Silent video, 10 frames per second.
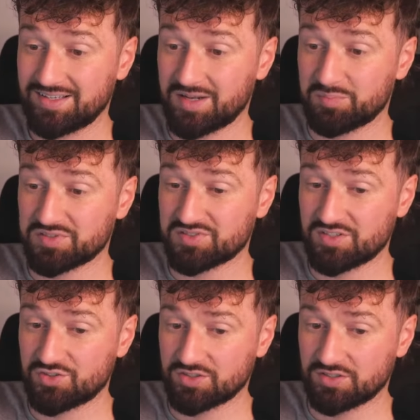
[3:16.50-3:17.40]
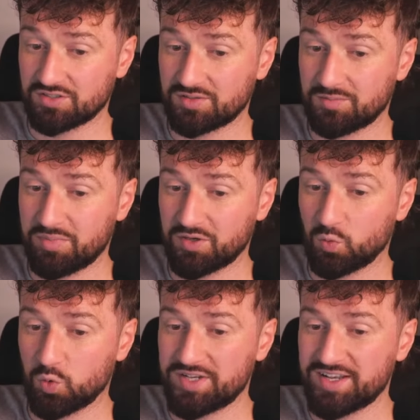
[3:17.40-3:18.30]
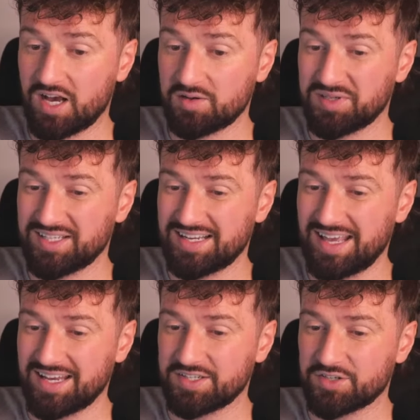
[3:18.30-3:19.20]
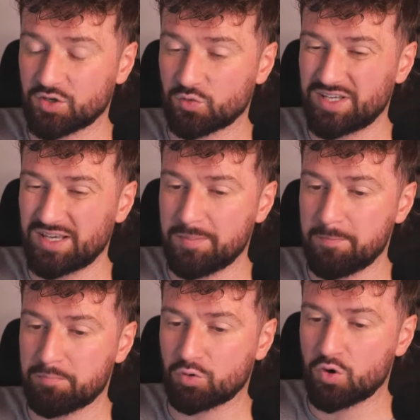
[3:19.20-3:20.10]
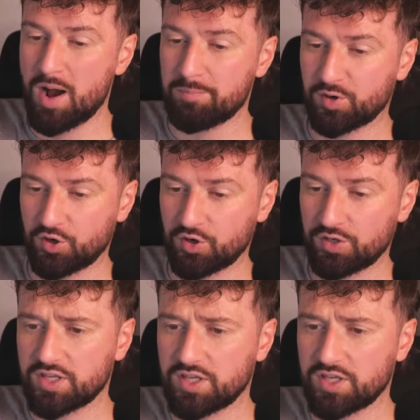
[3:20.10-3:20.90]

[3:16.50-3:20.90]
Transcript: and position, but would not be in any degree improper.